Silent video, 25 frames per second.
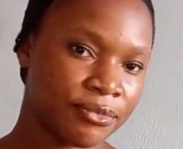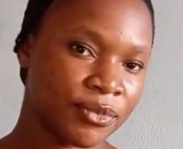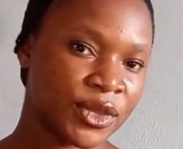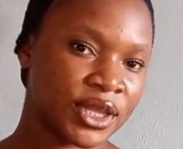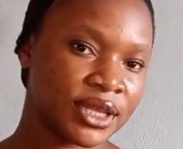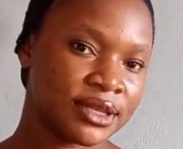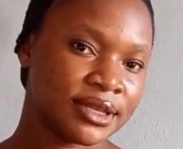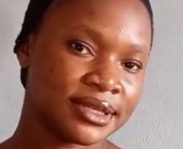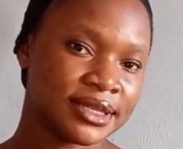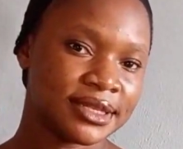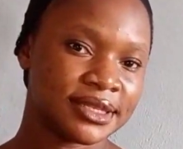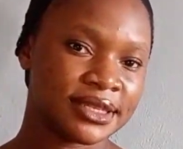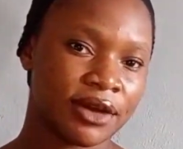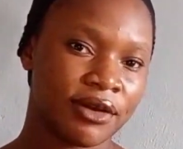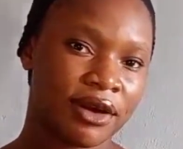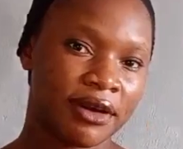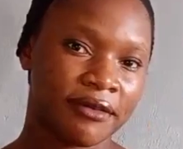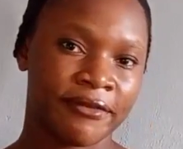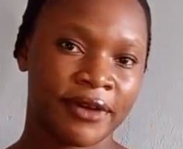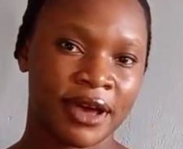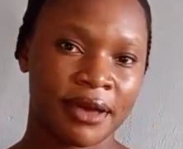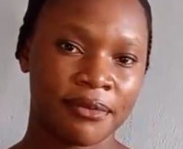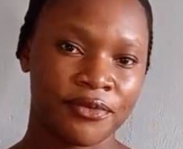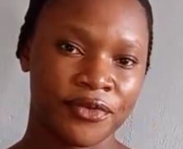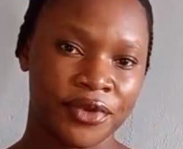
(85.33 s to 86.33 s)
is our
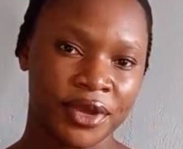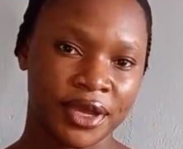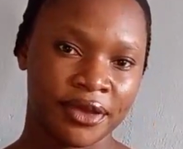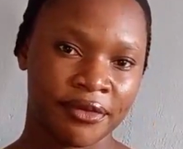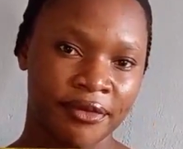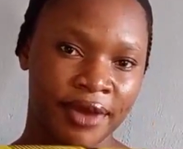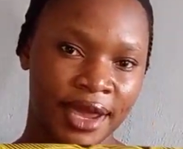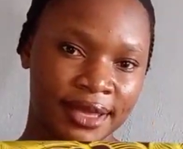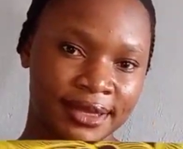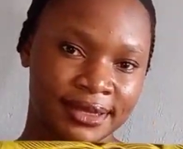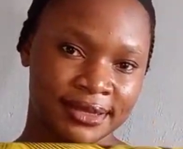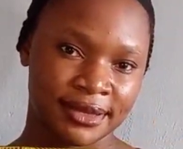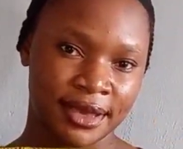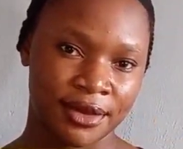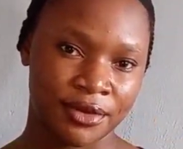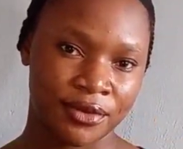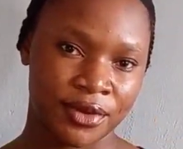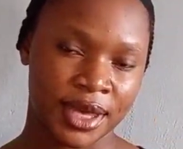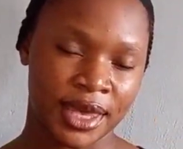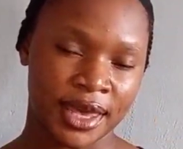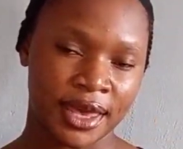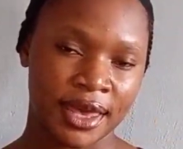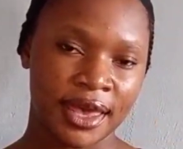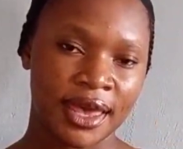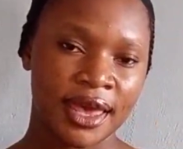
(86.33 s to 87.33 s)
fabric right here.
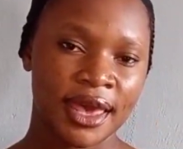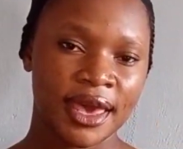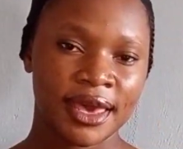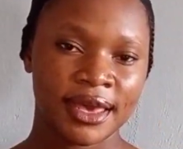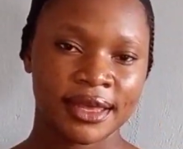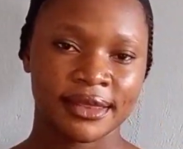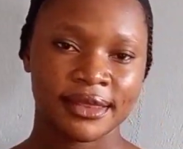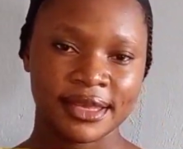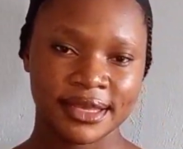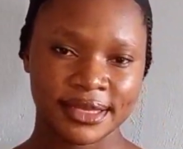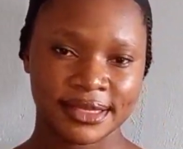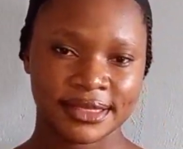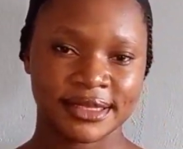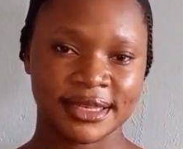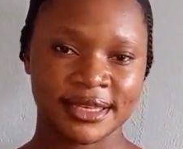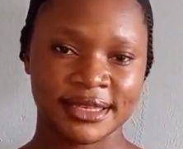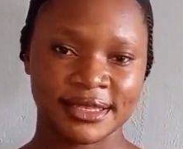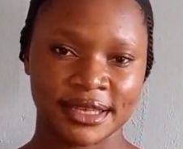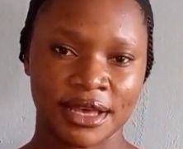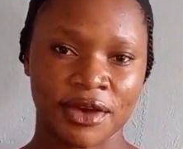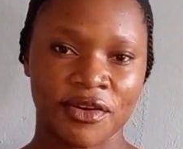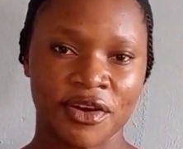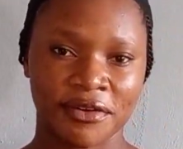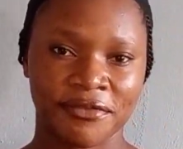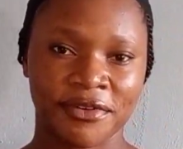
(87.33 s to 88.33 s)
Okay, this is
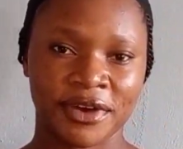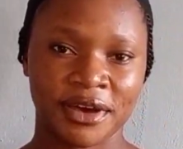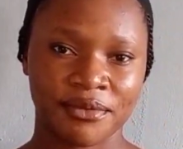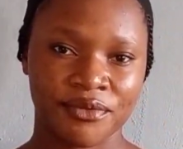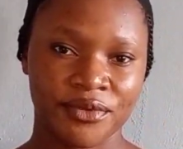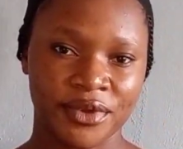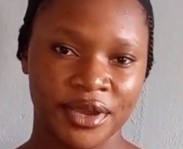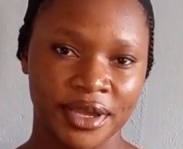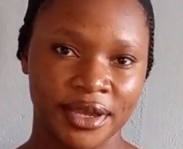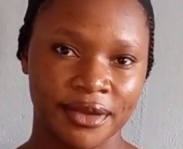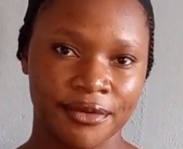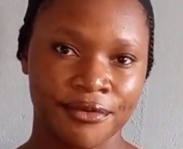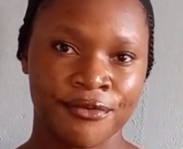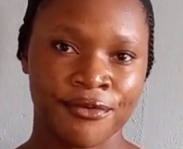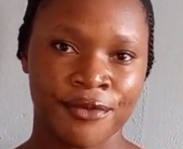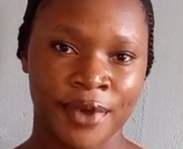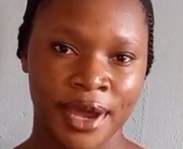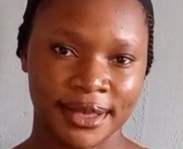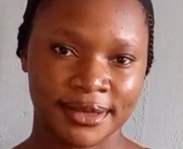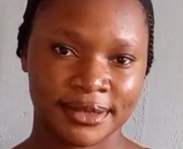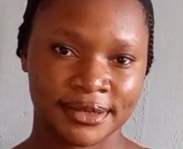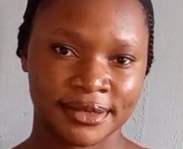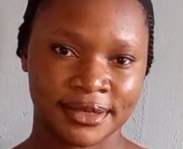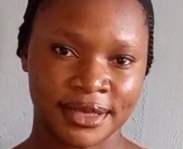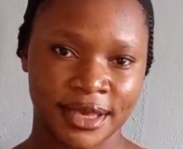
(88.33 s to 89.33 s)
our fabric right
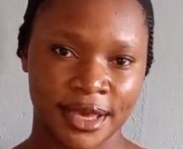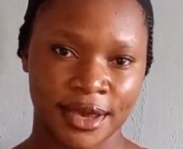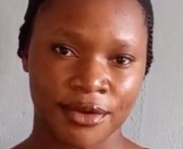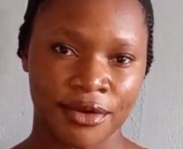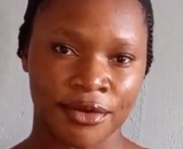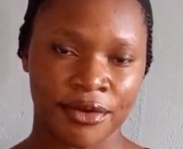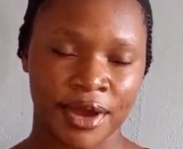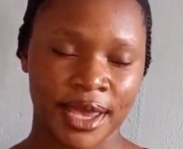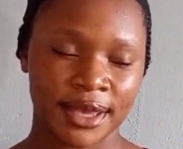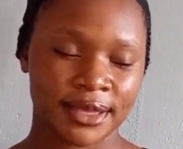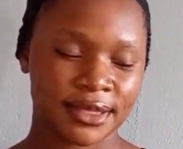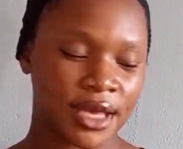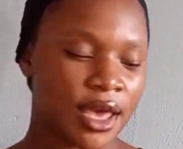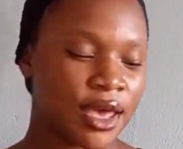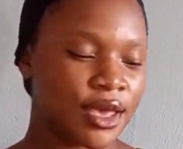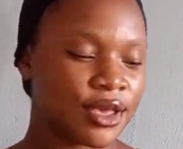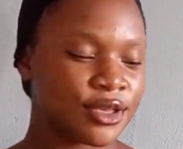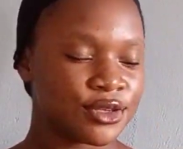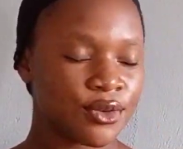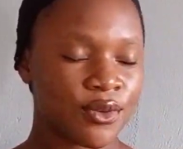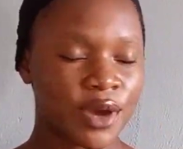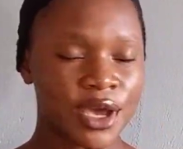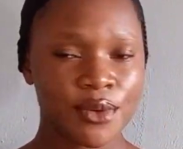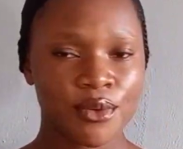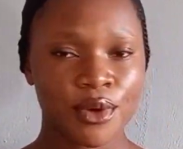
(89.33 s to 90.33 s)
here. All right, so
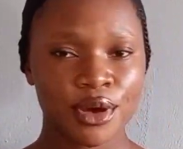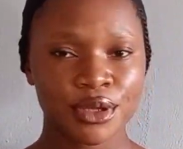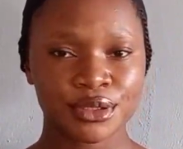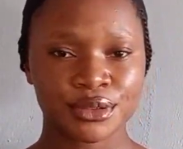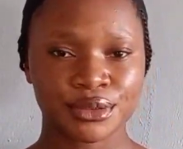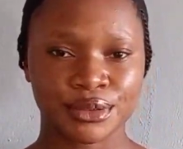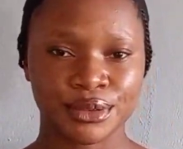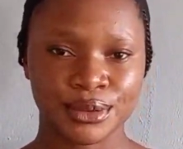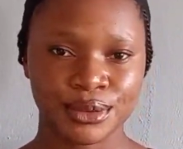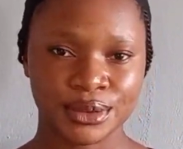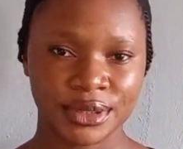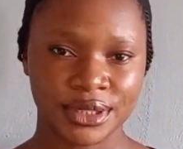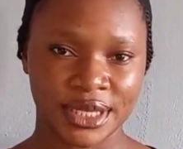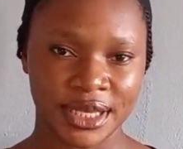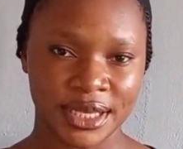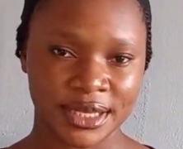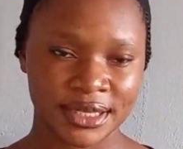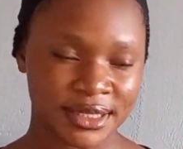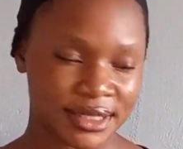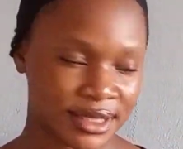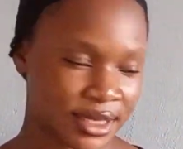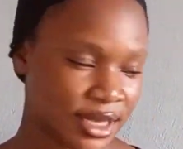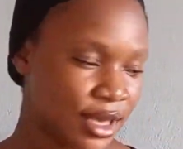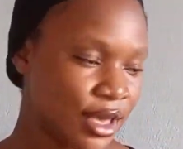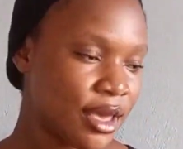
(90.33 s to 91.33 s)
when you want to do
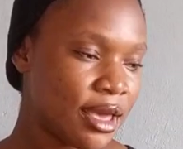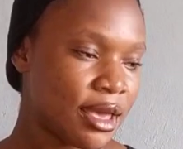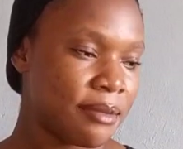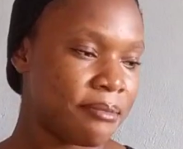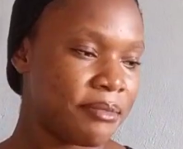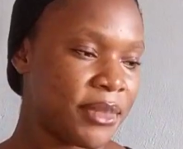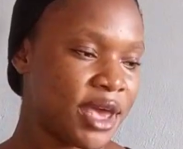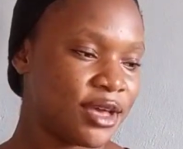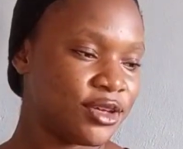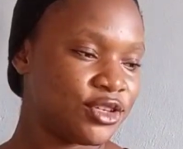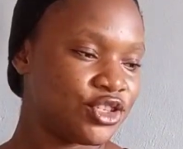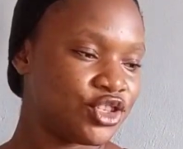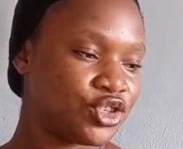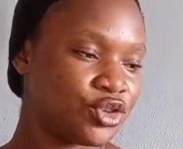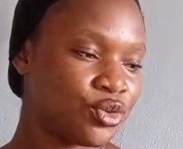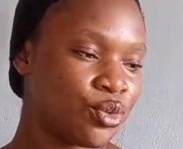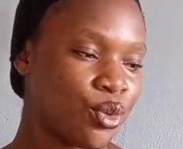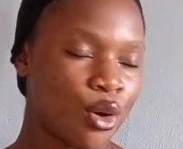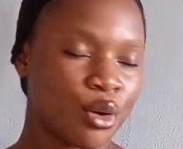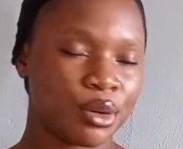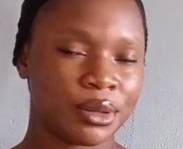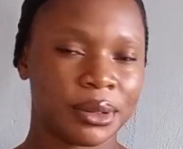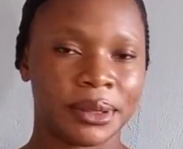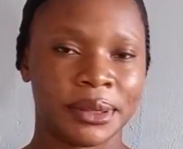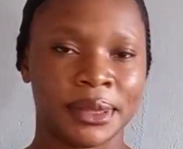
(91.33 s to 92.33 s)
this, make
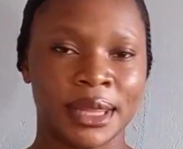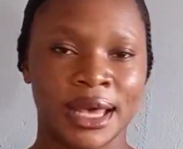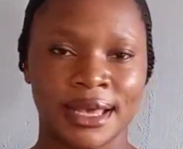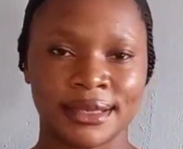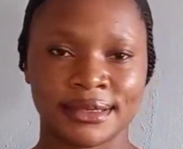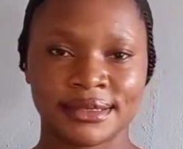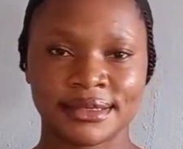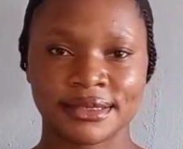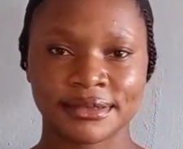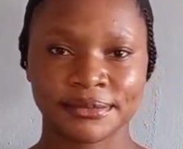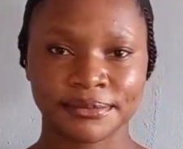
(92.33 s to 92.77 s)
sure that